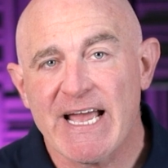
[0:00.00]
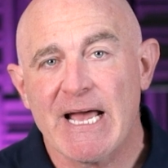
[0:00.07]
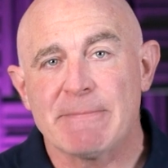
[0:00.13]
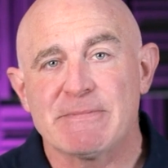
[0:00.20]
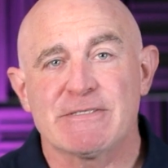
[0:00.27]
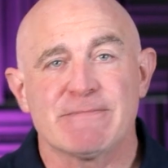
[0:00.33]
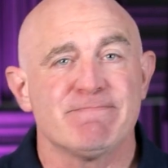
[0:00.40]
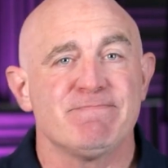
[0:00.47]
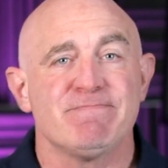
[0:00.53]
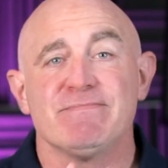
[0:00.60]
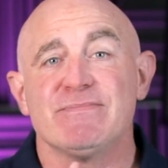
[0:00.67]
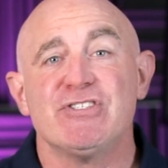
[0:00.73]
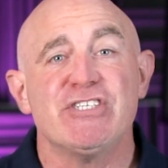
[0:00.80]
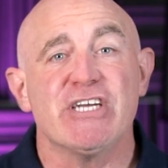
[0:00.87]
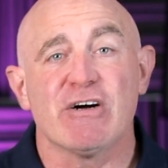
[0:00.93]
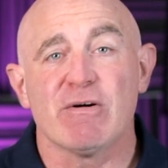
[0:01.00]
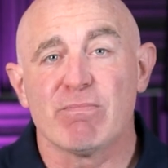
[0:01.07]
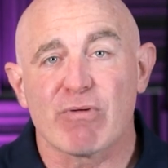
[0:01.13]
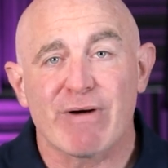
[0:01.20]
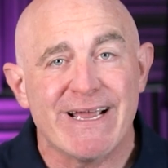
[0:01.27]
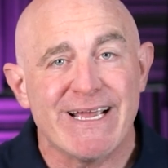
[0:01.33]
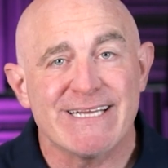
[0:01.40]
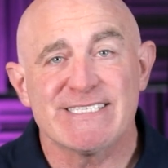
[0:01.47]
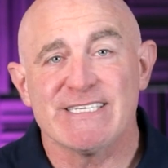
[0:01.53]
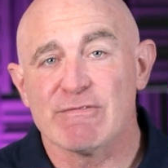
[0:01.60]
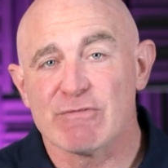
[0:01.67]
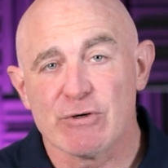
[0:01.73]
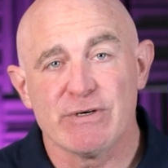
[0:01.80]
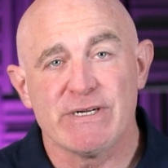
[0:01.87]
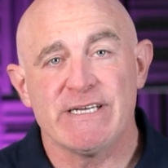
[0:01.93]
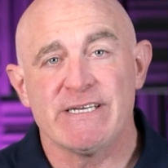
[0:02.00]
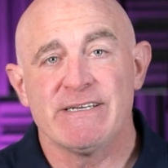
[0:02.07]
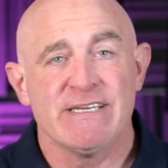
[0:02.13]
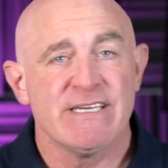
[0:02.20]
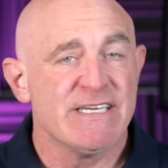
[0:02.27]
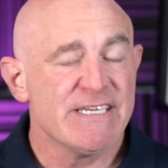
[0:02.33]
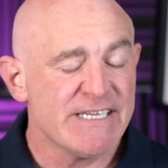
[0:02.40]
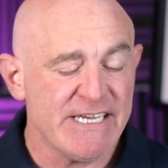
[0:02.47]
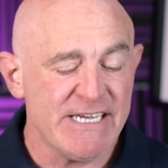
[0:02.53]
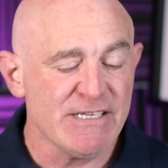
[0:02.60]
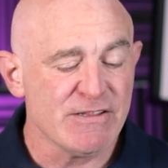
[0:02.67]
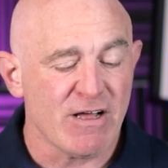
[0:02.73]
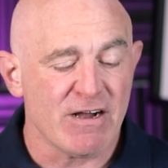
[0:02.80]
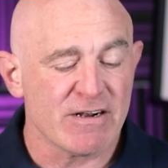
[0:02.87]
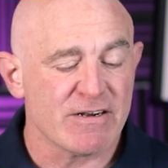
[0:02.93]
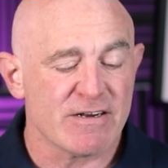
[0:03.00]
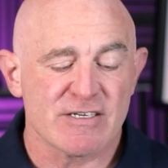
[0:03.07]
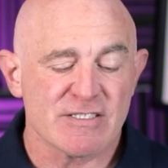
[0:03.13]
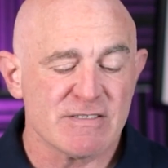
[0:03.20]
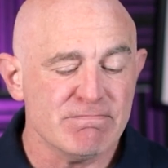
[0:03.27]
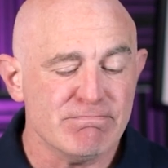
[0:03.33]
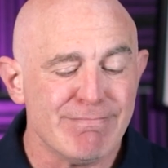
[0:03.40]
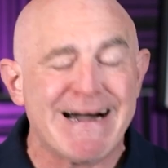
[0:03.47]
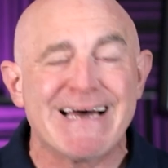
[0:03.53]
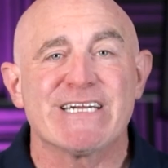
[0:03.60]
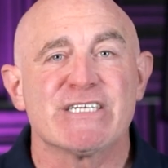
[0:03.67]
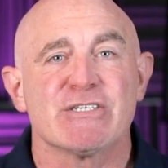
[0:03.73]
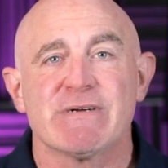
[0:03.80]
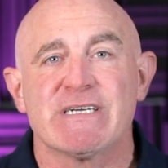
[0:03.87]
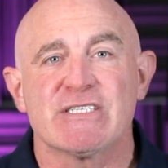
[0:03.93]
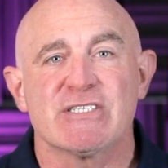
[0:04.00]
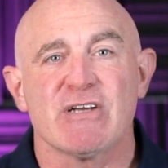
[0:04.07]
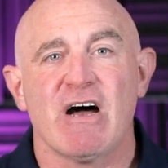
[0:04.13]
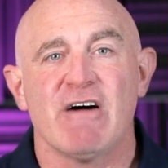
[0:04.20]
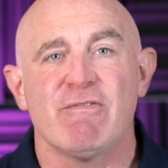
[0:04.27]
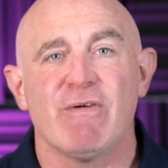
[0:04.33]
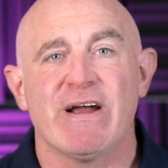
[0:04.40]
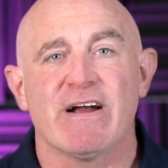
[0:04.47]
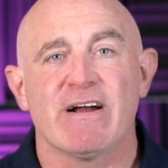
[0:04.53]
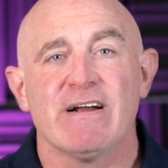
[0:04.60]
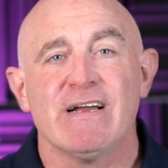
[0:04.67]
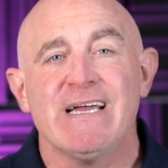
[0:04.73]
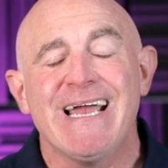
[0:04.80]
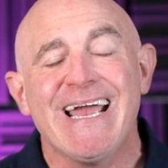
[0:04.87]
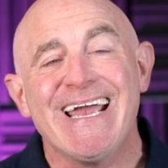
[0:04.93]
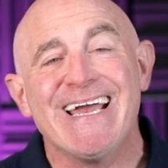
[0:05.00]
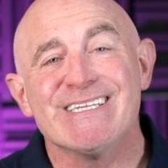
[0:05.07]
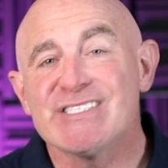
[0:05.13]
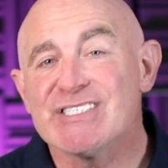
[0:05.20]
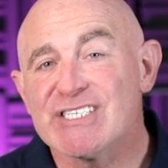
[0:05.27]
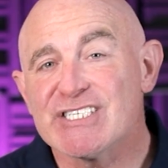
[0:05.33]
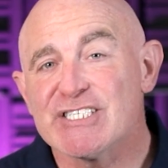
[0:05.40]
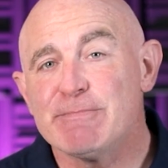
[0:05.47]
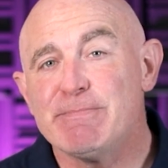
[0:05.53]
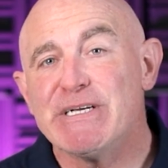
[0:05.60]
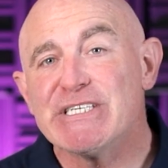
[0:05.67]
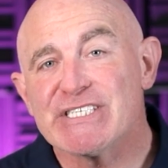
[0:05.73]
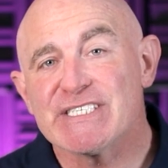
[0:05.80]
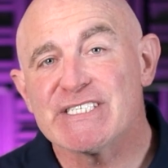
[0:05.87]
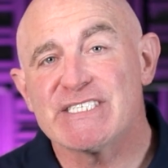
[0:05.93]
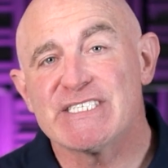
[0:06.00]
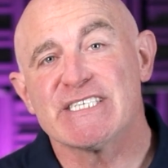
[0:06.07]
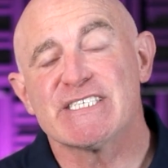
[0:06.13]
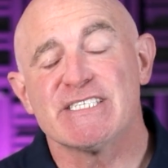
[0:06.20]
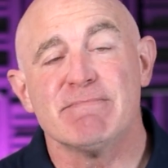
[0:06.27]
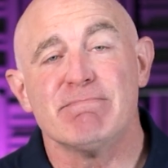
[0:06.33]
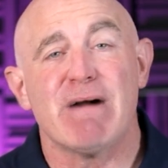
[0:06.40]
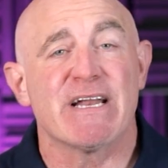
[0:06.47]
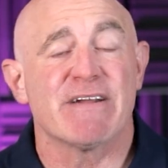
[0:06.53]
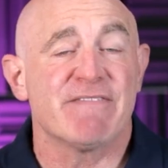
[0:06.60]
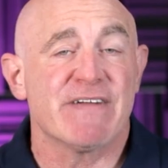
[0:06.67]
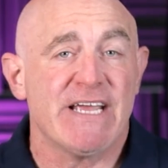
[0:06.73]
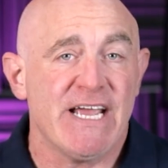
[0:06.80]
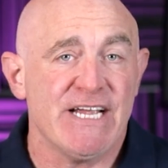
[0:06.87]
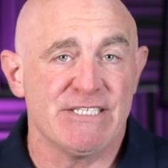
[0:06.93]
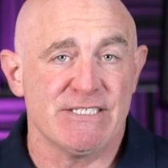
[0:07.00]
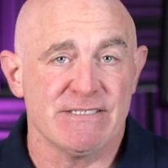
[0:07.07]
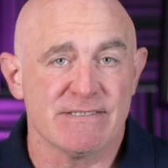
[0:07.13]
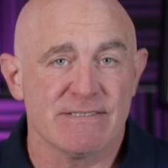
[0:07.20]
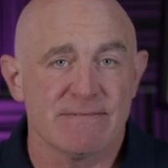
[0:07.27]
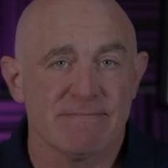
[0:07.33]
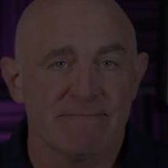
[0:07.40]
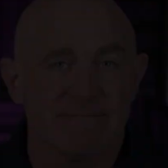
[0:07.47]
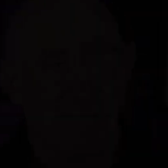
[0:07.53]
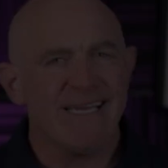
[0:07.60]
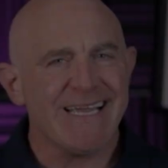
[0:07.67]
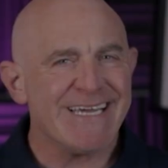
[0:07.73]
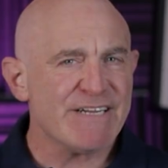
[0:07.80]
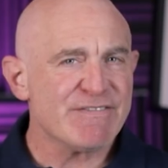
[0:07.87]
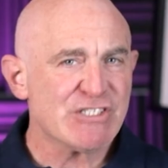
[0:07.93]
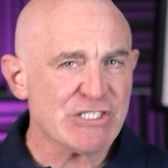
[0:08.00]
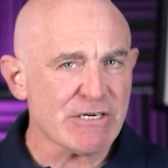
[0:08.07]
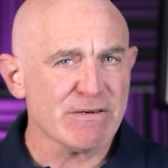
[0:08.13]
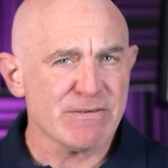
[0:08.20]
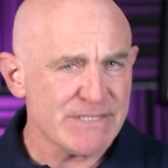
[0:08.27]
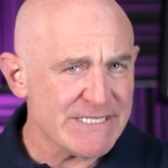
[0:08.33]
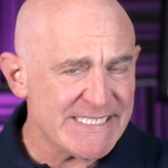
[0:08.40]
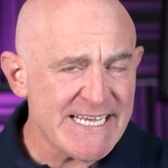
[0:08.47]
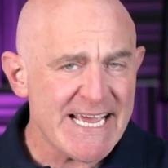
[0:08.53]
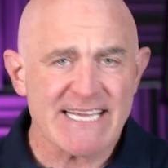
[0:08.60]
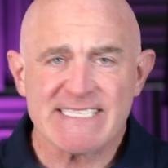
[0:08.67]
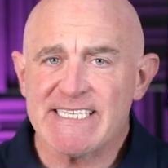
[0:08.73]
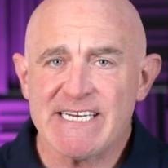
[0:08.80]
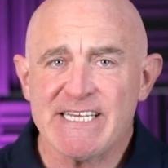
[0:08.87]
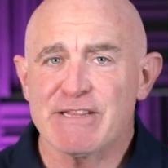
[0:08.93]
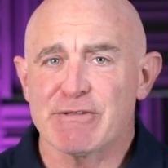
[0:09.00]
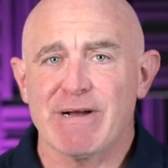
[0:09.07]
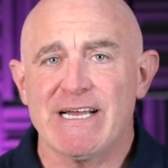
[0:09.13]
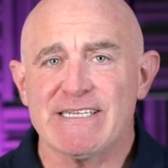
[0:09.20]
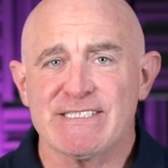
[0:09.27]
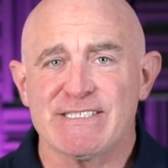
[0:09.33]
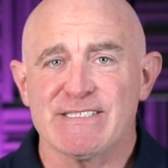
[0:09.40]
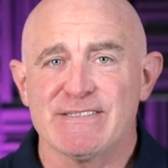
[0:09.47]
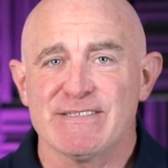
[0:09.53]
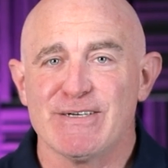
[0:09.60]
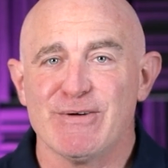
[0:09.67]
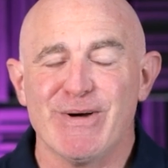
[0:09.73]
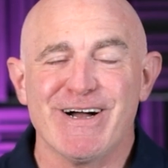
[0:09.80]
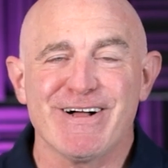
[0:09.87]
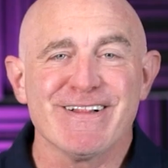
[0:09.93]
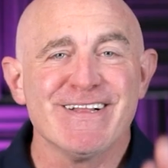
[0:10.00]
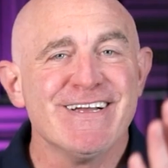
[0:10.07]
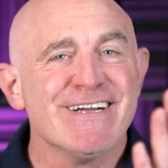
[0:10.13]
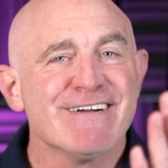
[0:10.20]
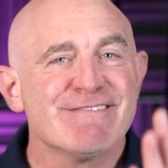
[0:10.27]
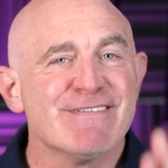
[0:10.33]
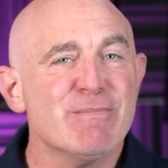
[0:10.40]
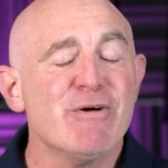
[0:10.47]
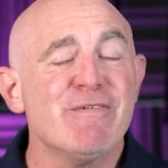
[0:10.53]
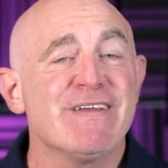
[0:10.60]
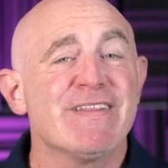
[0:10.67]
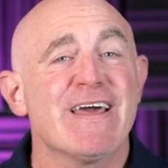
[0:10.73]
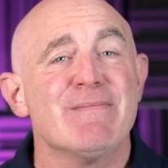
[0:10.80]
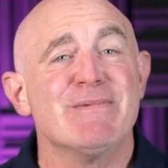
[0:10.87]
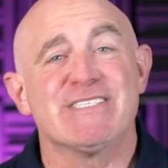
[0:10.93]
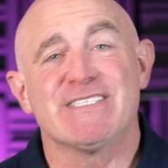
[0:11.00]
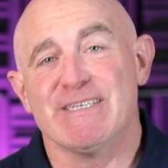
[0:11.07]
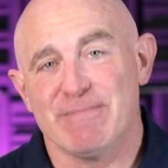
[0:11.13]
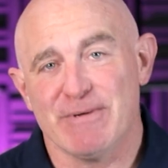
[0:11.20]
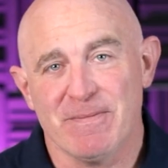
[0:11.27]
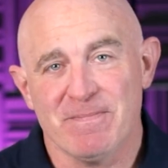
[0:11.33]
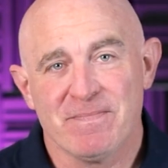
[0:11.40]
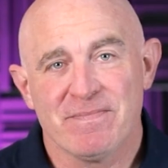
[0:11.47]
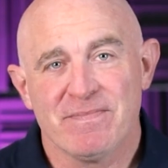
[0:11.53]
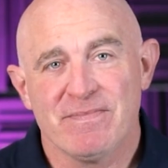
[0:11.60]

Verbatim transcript: apps, jailbreaks and rooting, keyloggers, monitoring software, and suspicious system modifications. And if Certo detects any threats, well, removing them is simple.